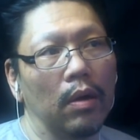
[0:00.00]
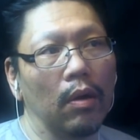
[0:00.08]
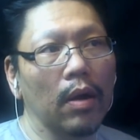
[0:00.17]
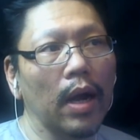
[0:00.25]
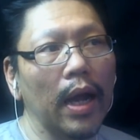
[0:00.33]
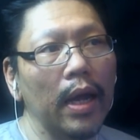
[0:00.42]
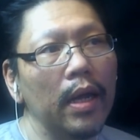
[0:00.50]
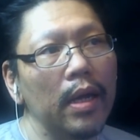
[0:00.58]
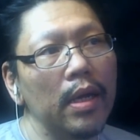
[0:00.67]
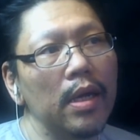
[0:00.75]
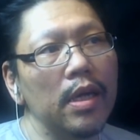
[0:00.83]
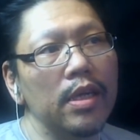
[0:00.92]
Okay,
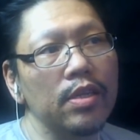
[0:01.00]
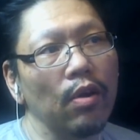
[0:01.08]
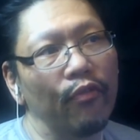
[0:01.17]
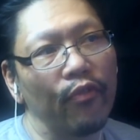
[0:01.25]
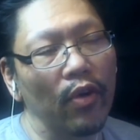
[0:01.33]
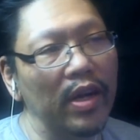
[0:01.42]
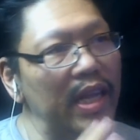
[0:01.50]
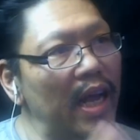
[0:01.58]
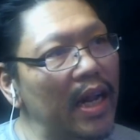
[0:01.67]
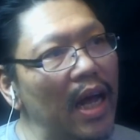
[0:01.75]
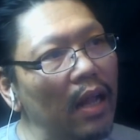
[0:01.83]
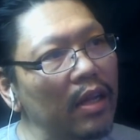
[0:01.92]
so for a
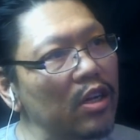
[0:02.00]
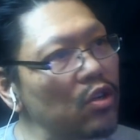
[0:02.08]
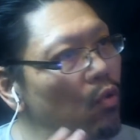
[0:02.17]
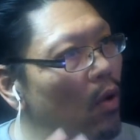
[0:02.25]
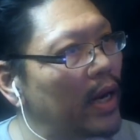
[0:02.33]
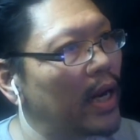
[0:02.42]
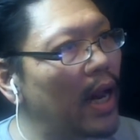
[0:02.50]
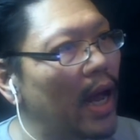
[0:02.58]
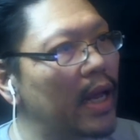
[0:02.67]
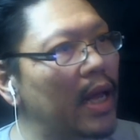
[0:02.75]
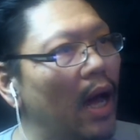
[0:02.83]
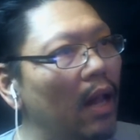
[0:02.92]
10 gallon and
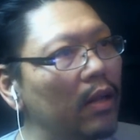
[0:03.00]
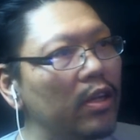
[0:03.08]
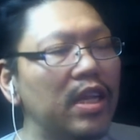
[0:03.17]
29 gallon,